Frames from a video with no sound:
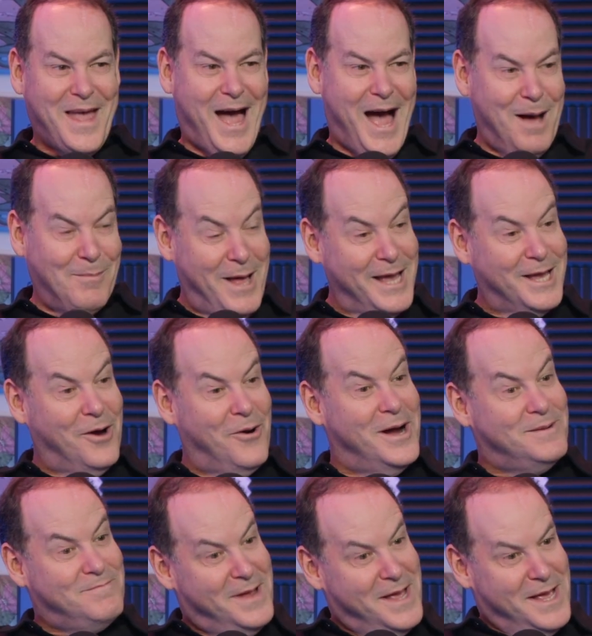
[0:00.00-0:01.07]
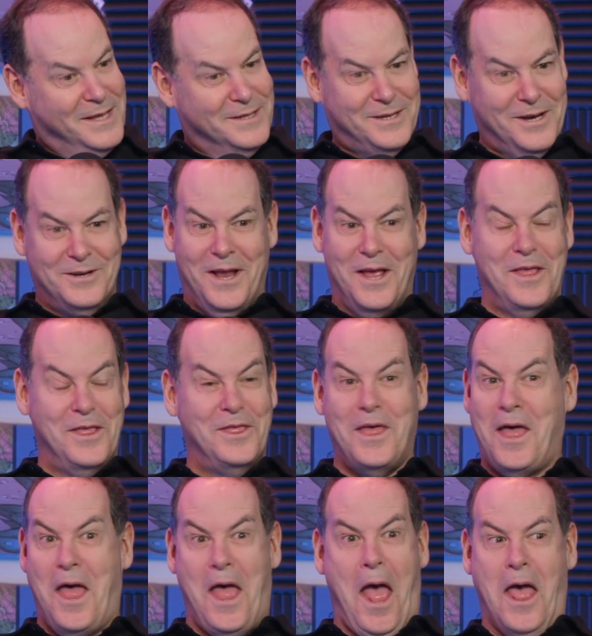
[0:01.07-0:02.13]
I'm like going, so
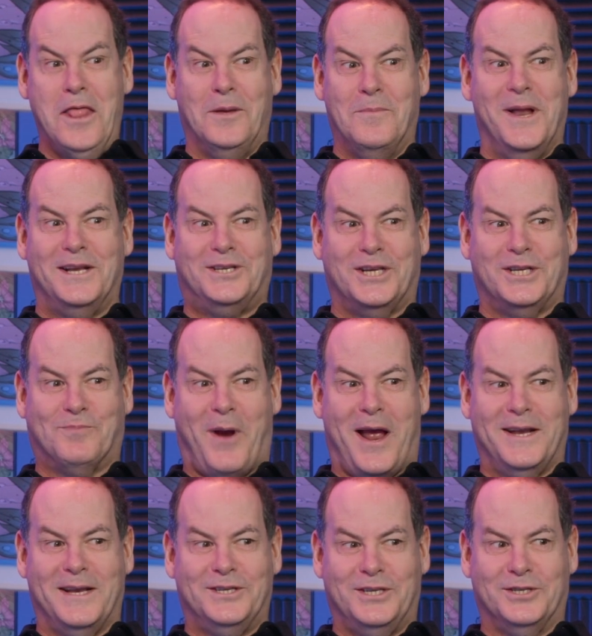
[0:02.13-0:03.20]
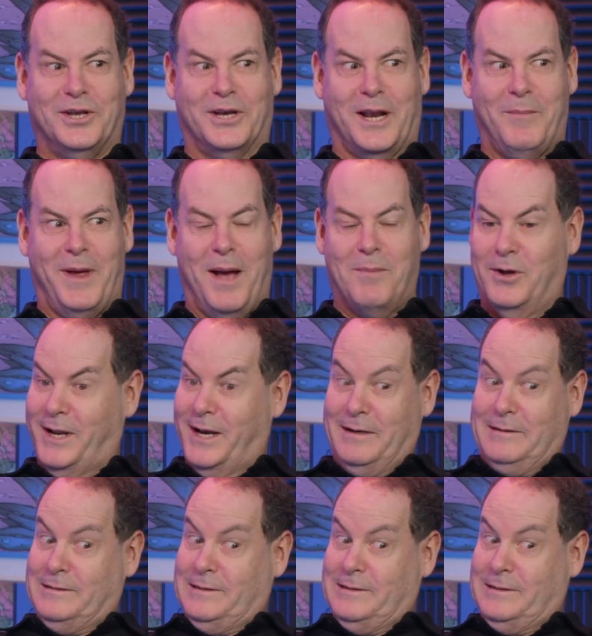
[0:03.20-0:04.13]
the minute she's pregnant, she's looking at me, I'm looking at her